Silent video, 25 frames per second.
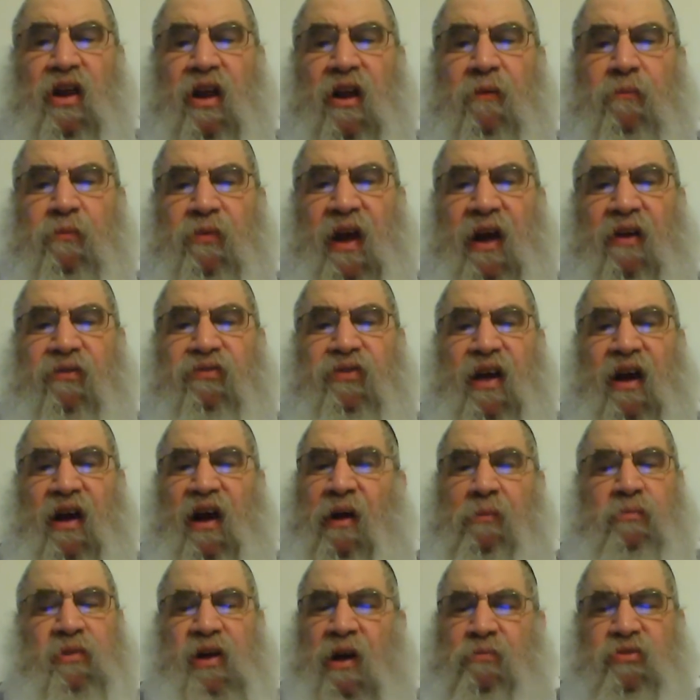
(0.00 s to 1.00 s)
The
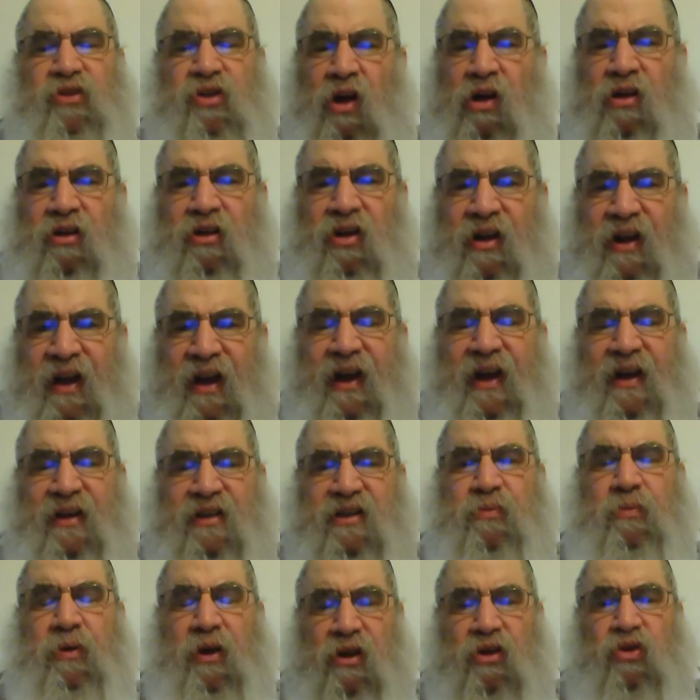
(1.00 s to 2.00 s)
nega has to
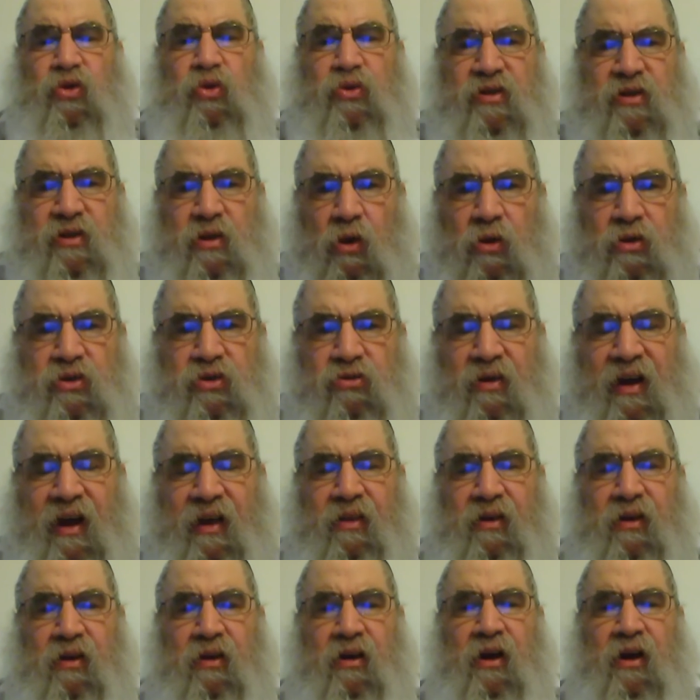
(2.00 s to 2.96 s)
be on two stones, rather.